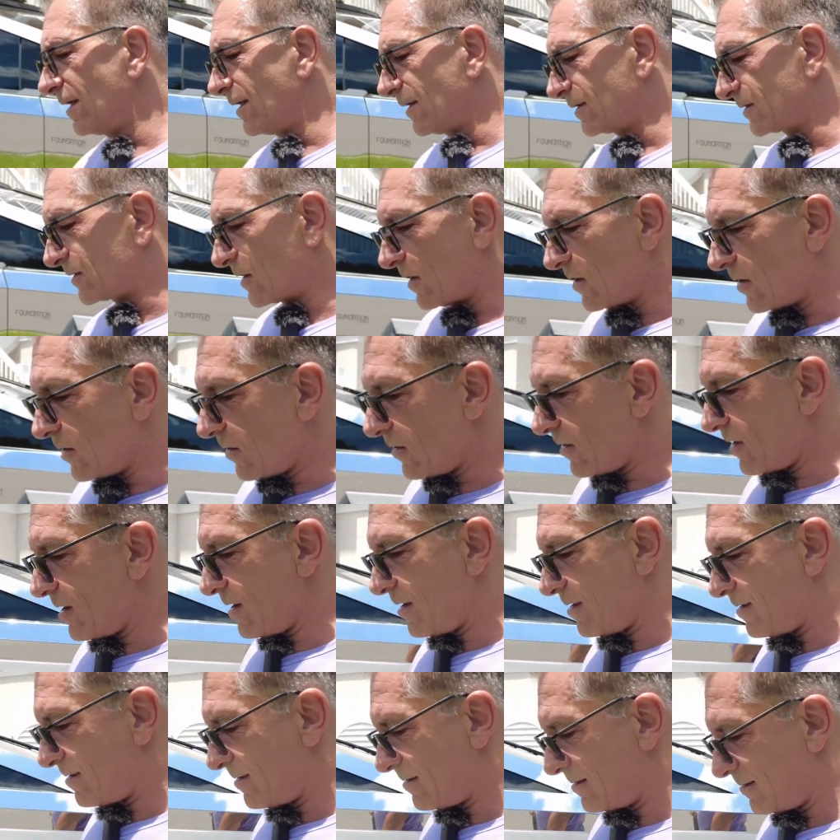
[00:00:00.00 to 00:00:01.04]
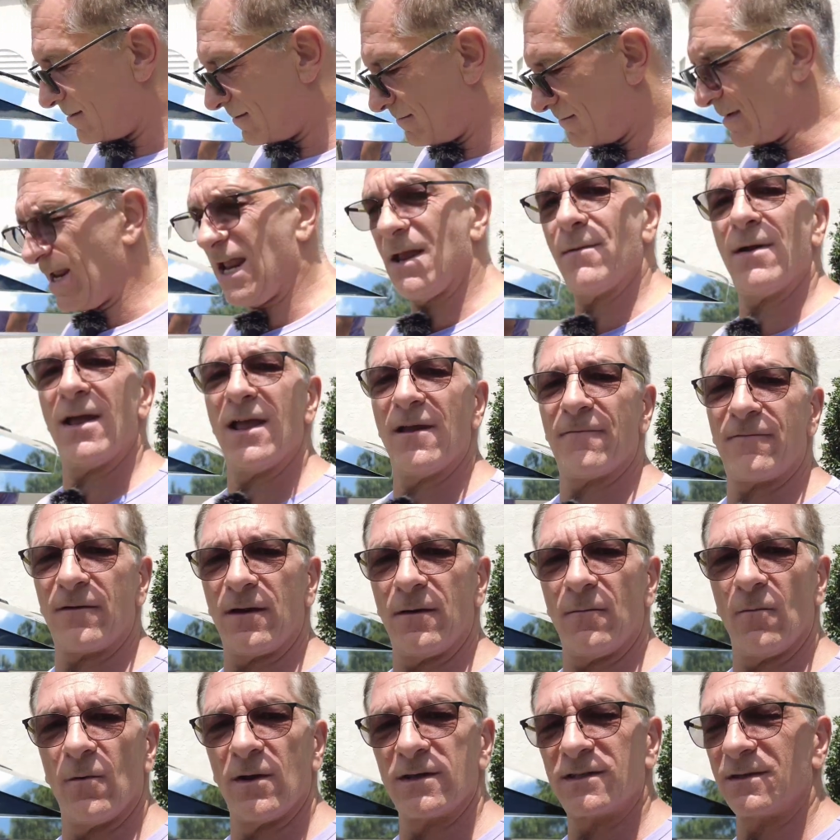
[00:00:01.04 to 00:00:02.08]
So me and my
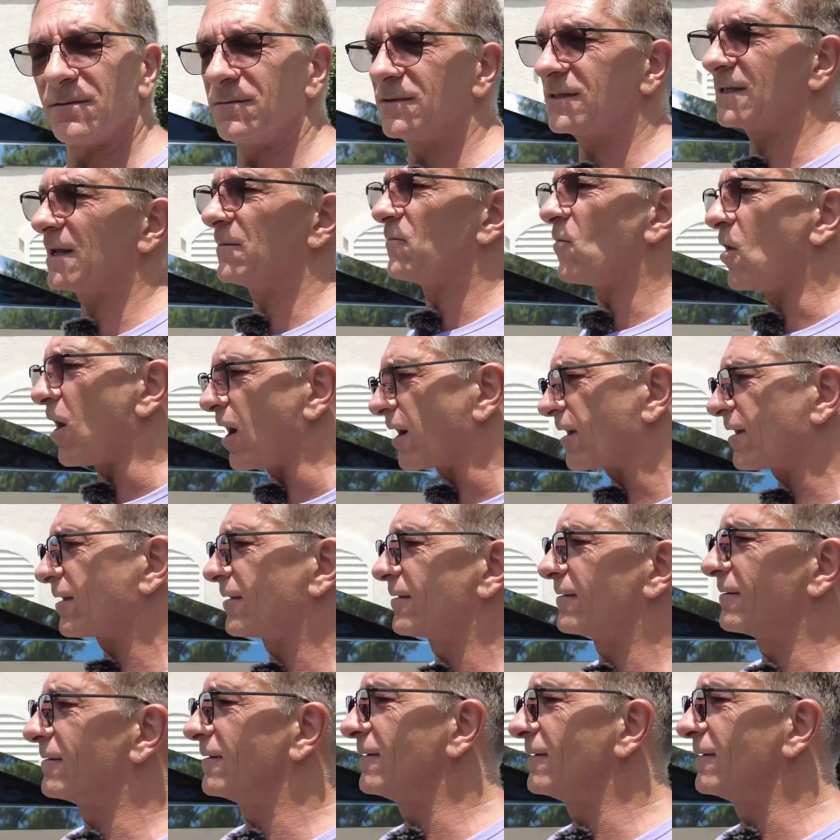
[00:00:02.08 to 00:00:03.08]
infinite wisdom said, Mark,